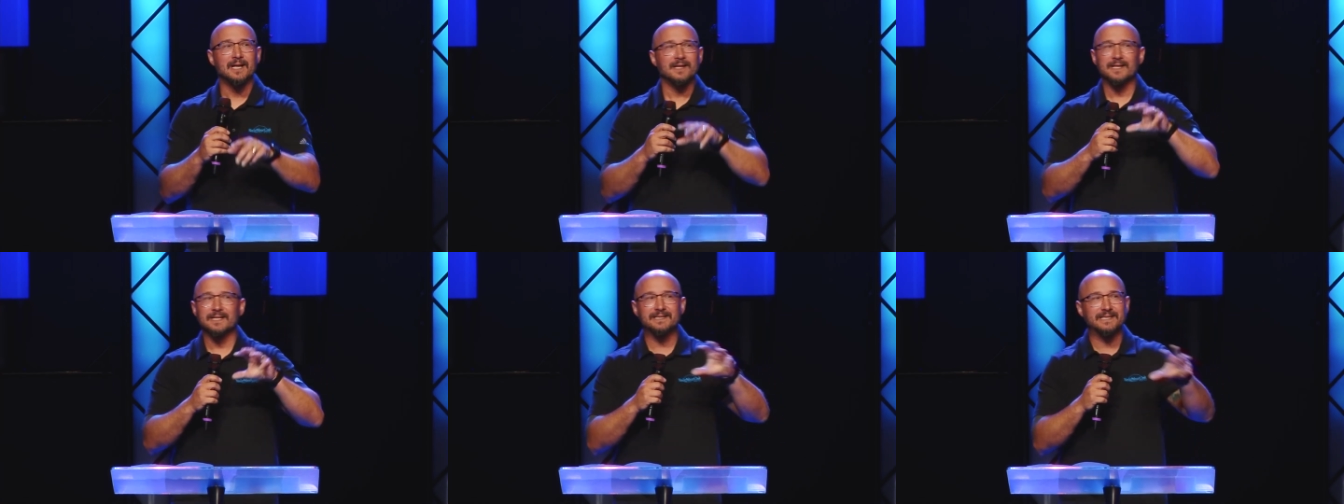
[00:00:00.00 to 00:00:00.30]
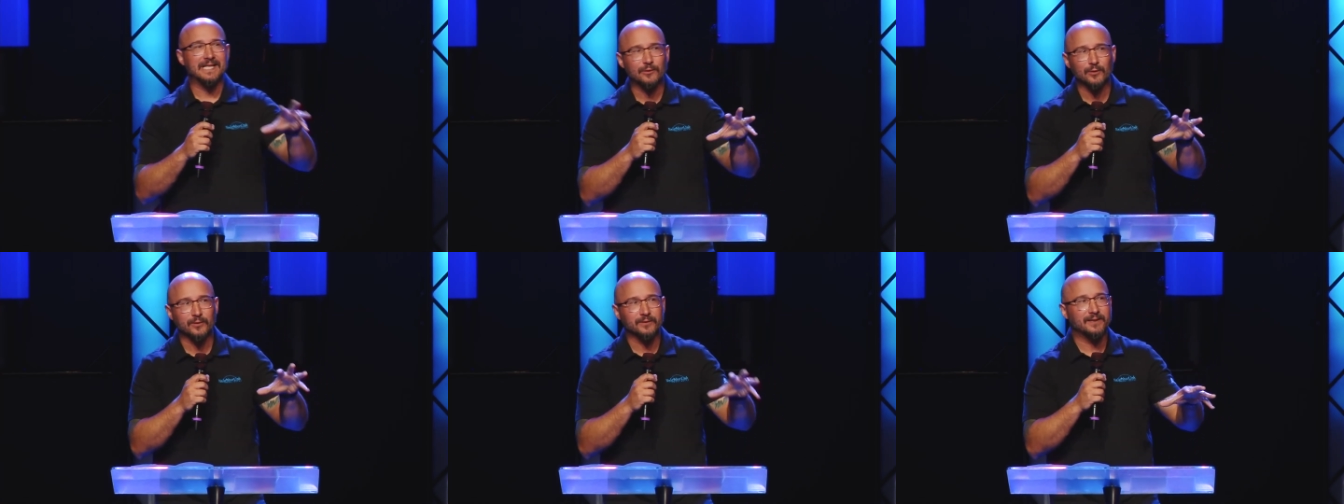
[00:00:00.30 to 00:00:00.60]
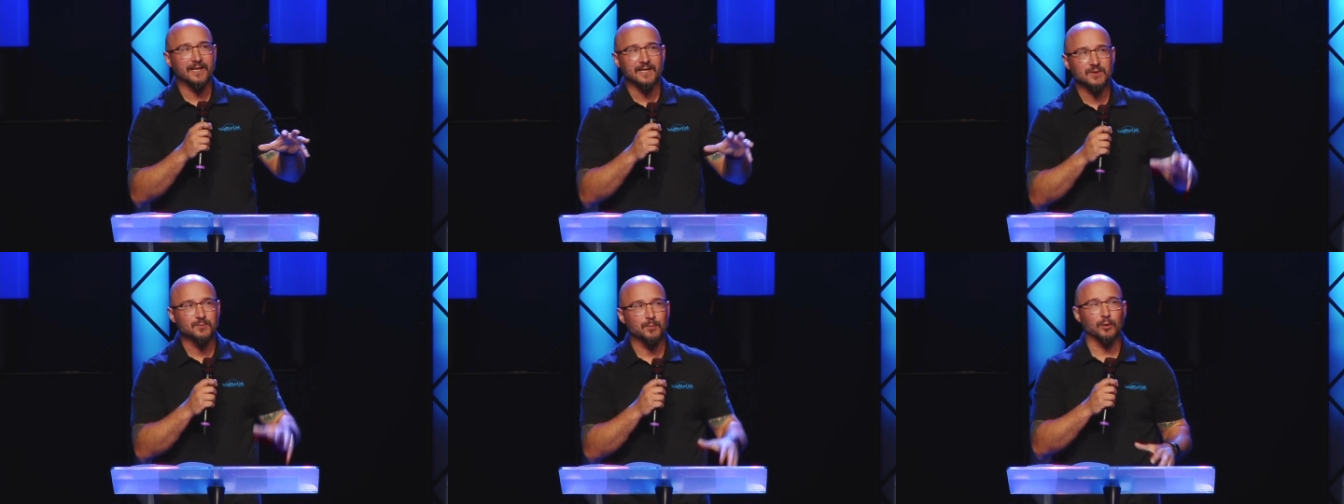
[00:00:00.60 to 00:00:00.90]
The secret
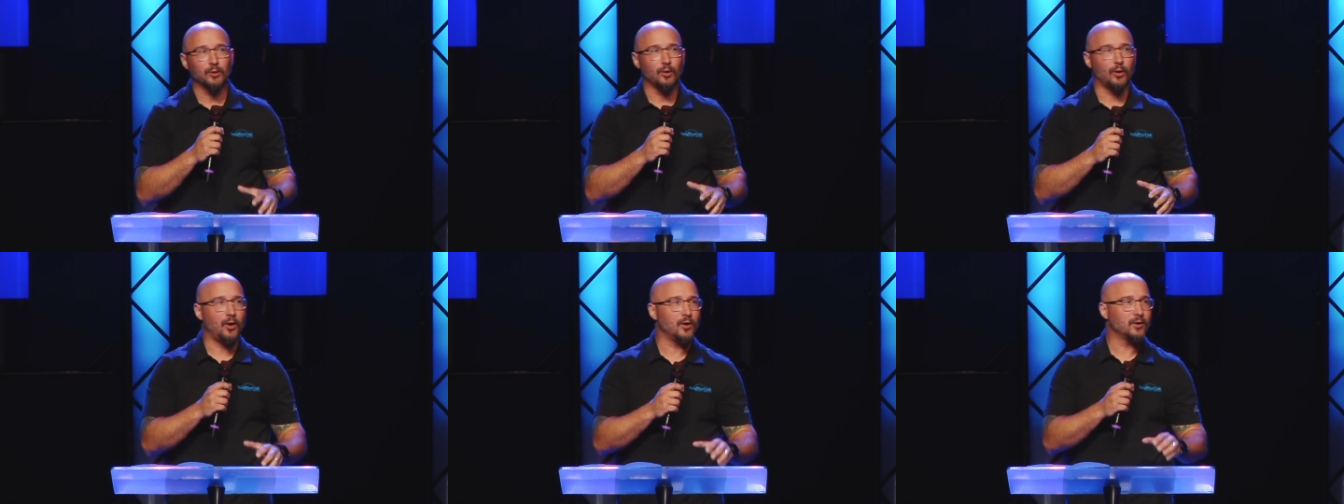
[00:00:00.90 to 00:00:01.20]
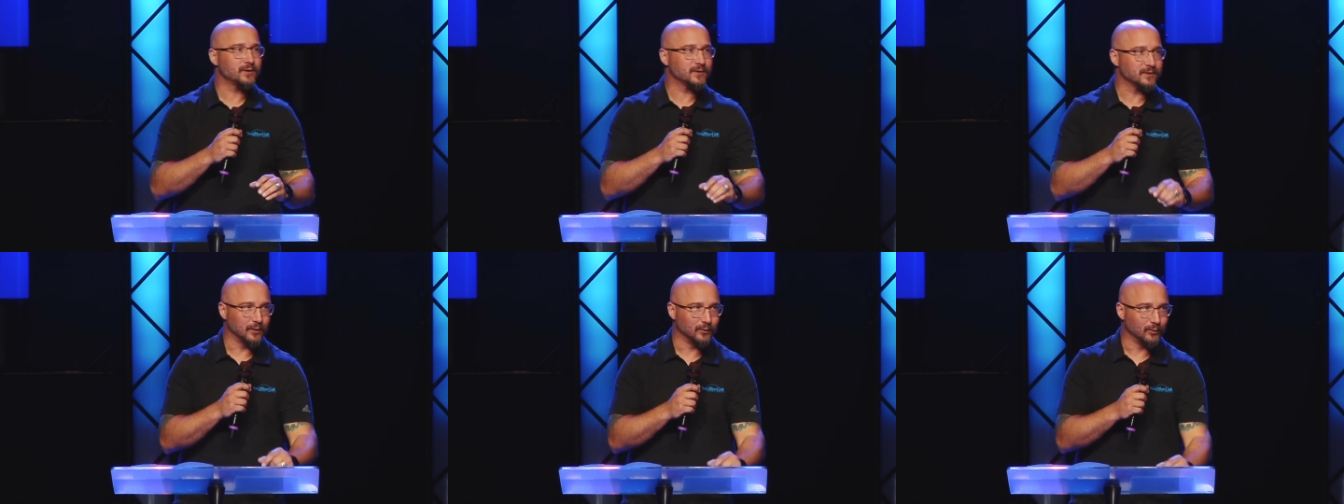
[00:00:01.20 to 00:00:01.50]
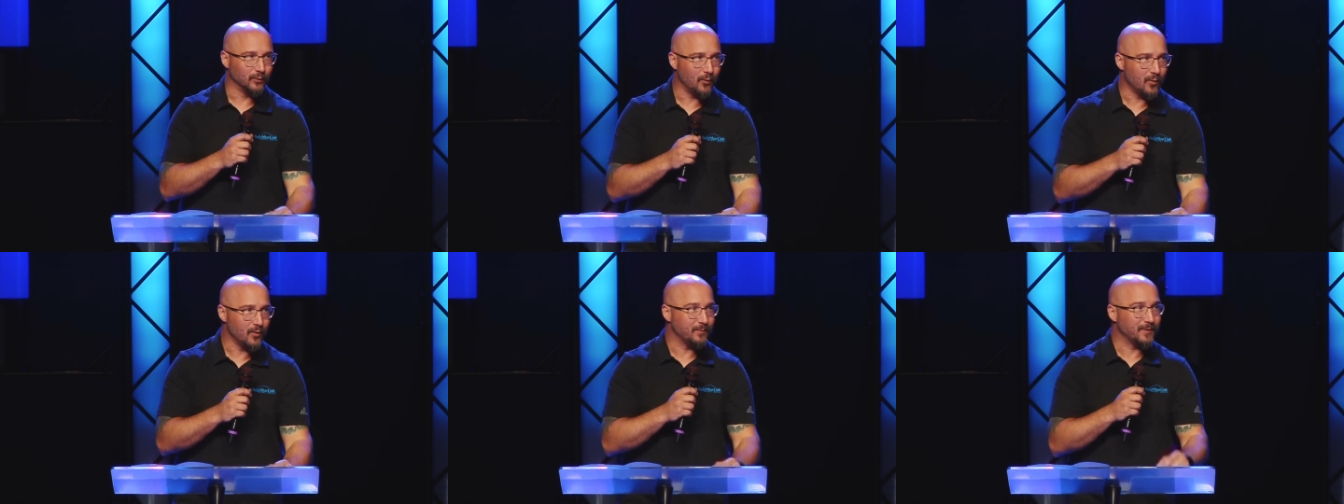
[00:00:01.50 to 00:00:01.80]
things belong to the
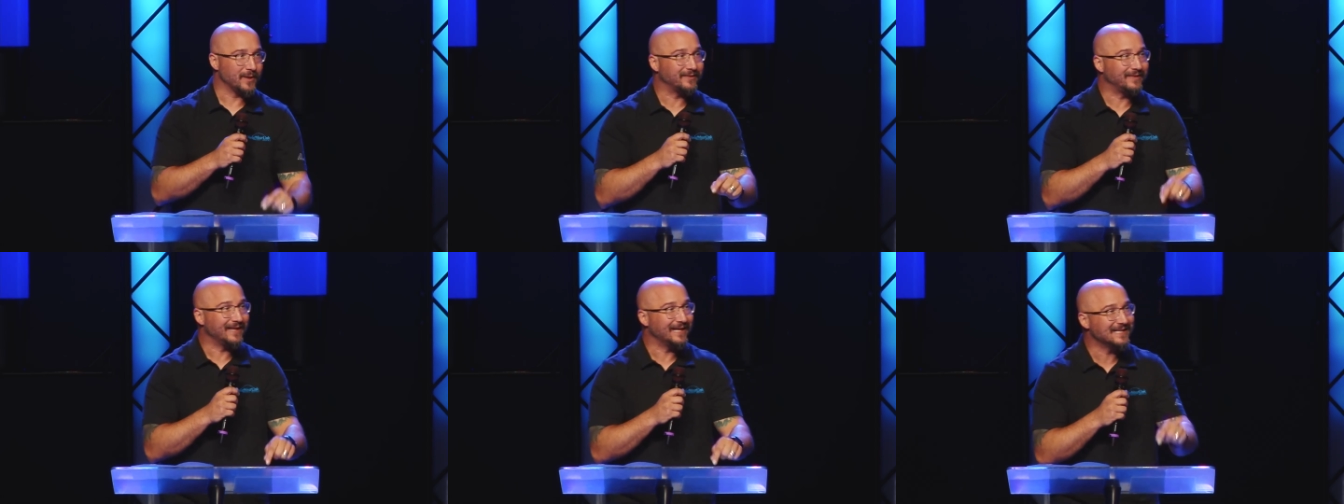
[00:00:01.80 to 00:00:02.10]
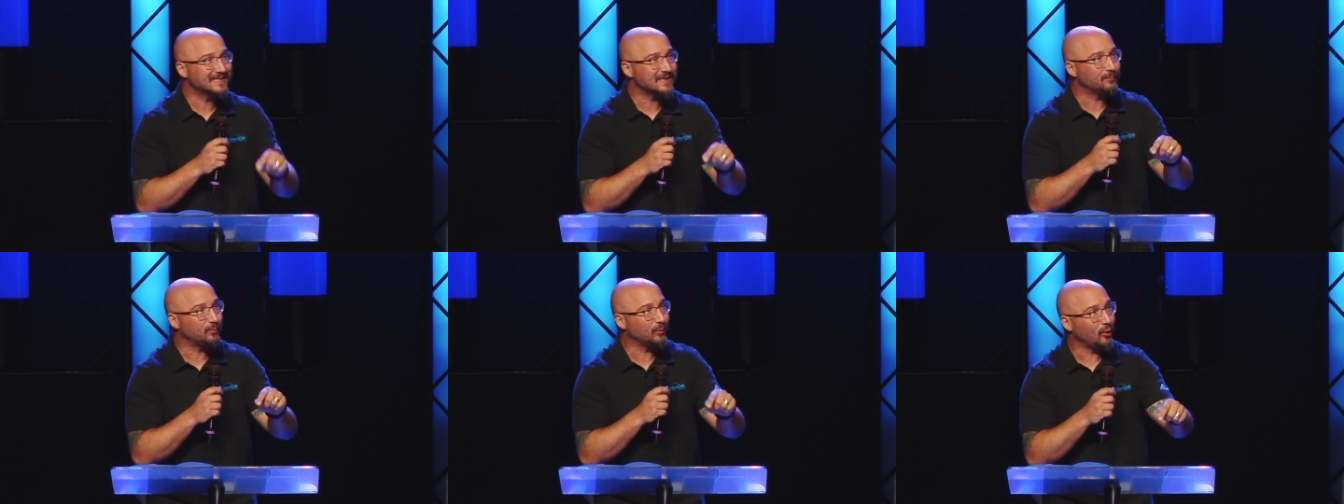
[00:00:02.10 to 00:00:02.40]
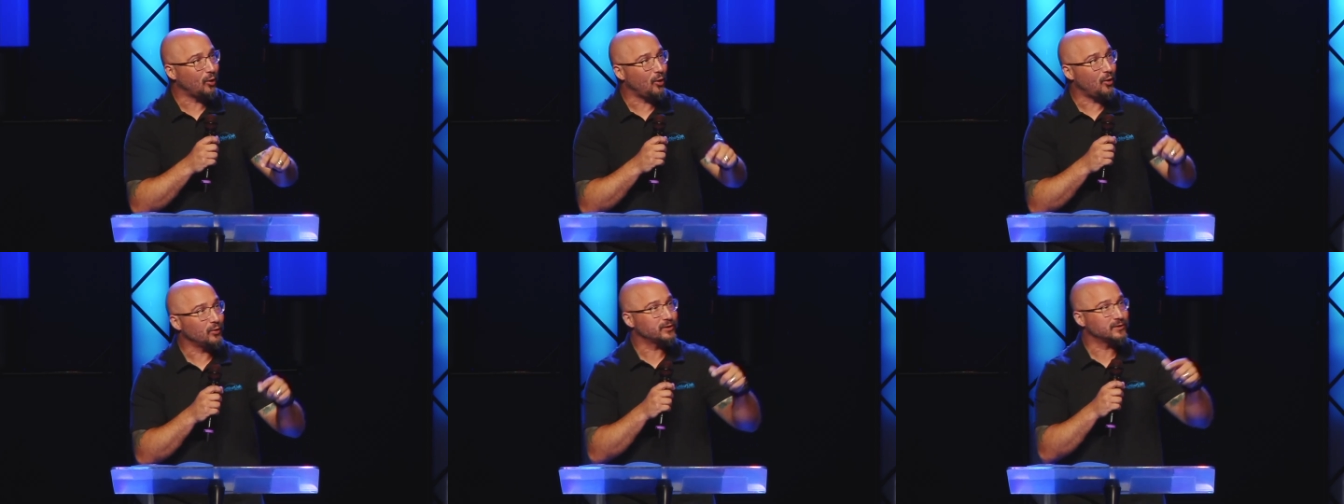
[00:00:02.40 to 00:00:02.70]
Lord, but the things that
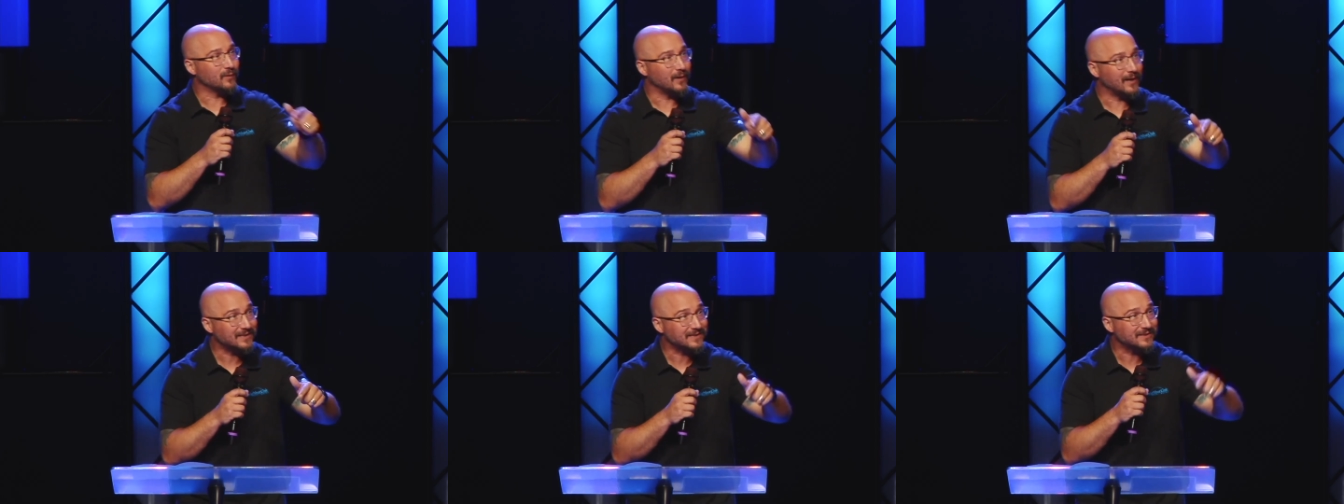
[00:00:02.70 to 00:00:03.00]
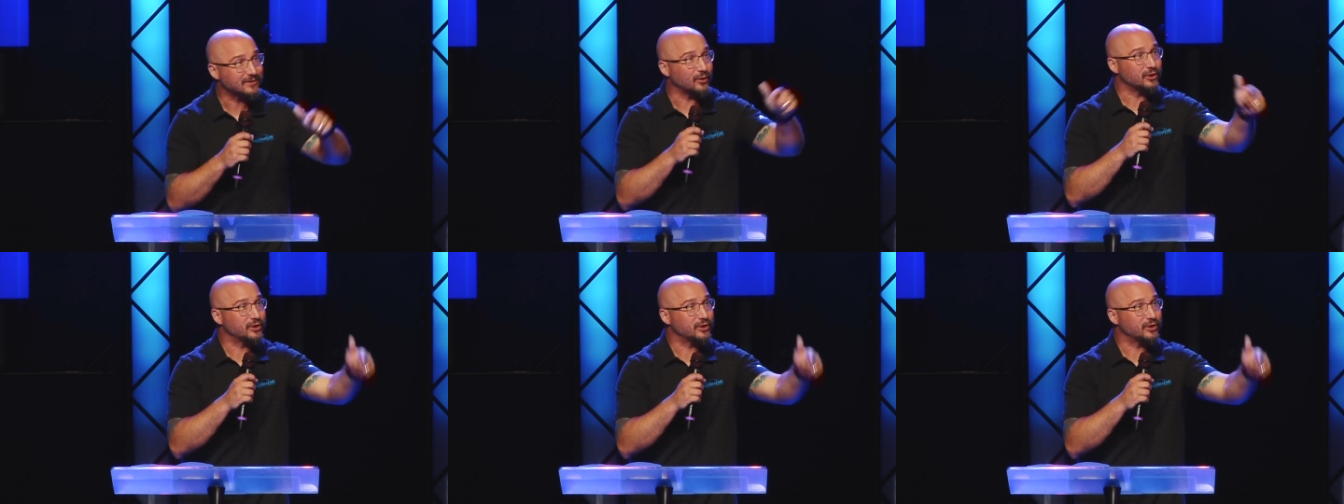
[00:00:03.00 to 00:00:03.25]
belong to us and our